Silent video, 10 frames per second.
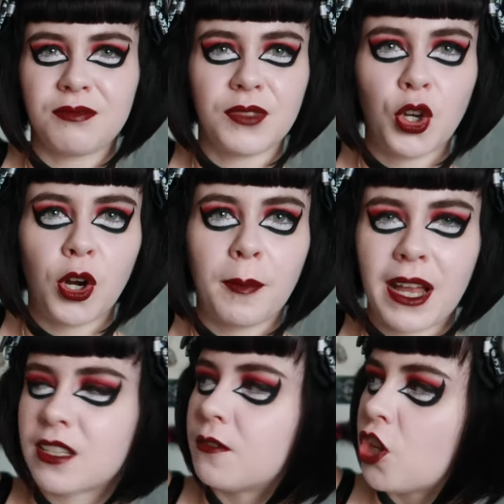not a
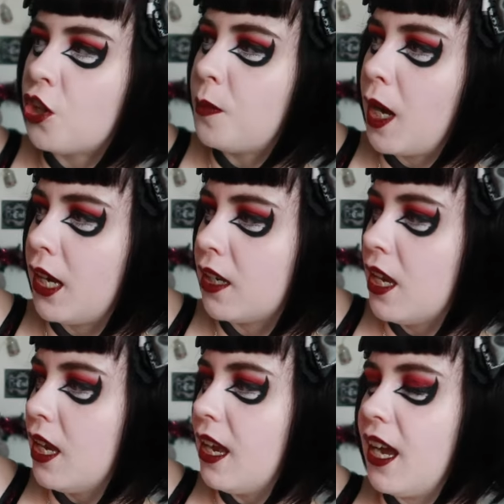massive tote bag.
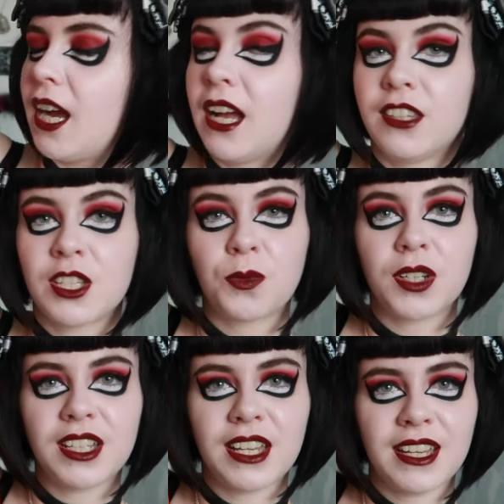And this
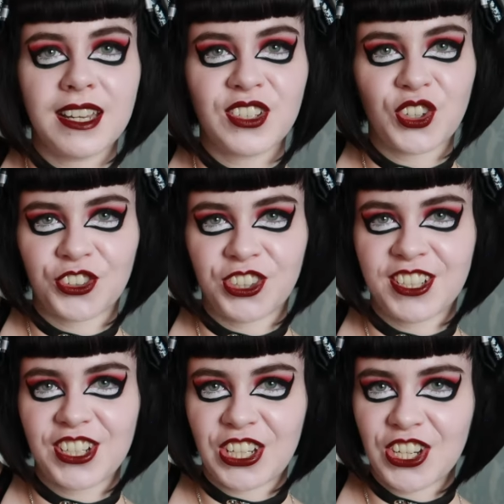one is
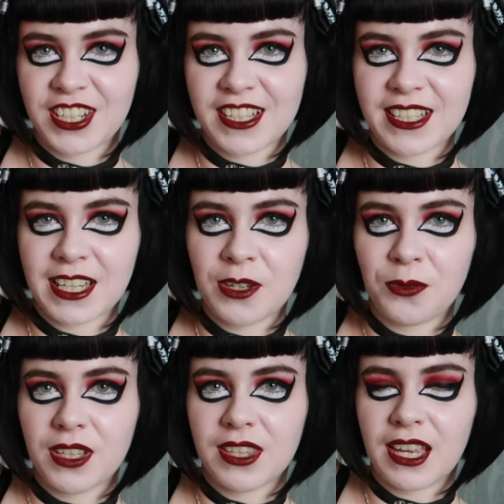orange, as you can see,
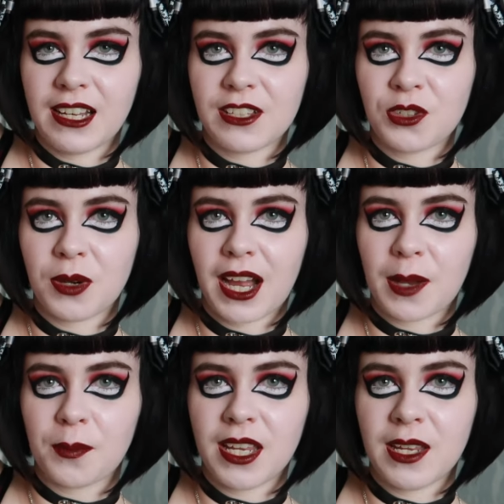with a little
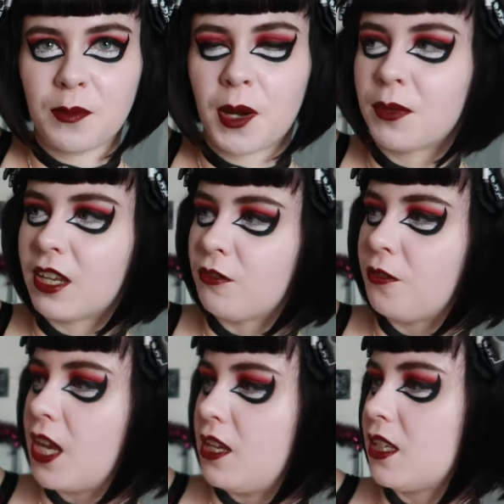happy pumpkin
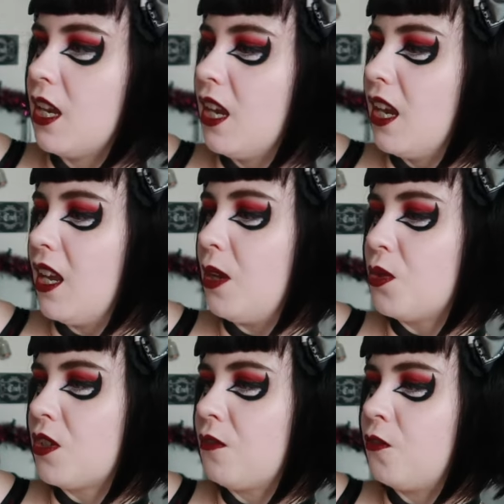face. It
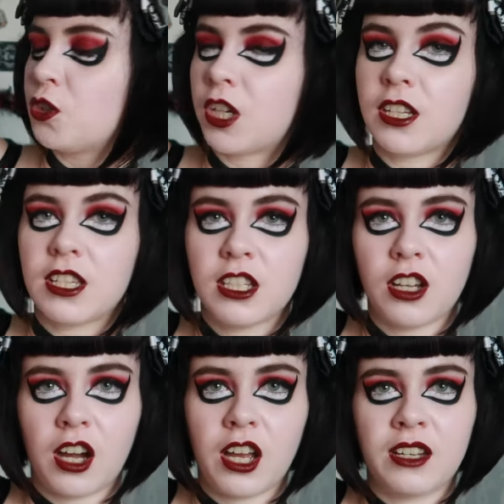was
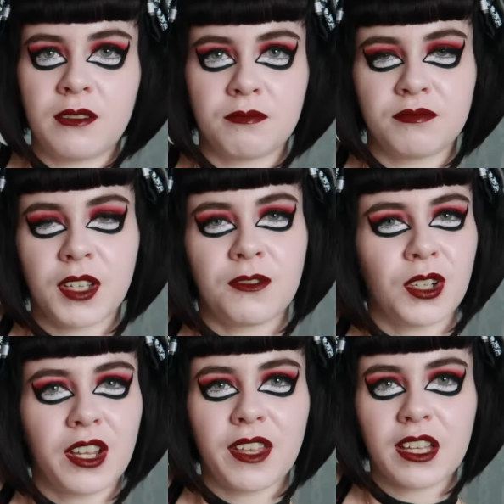$4.99. I feel
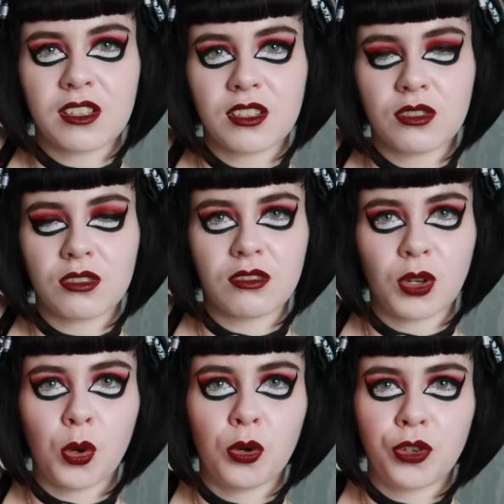like that's
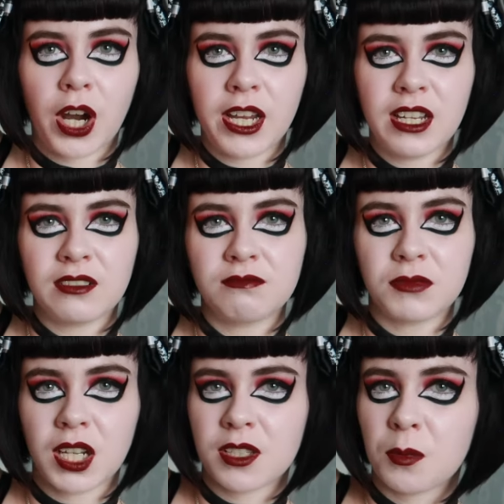all right,
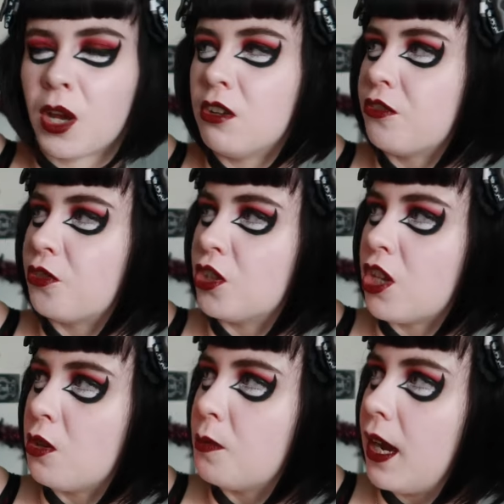I suppose, for a
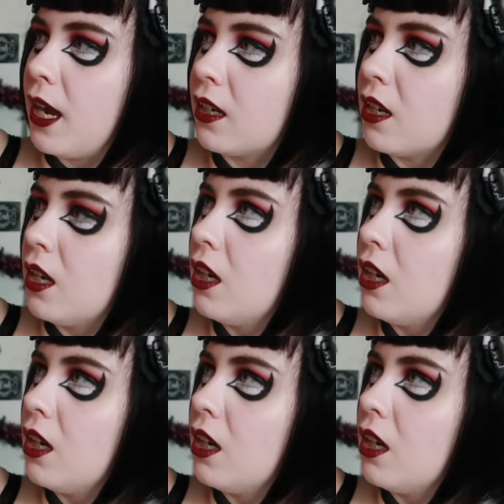tote bag.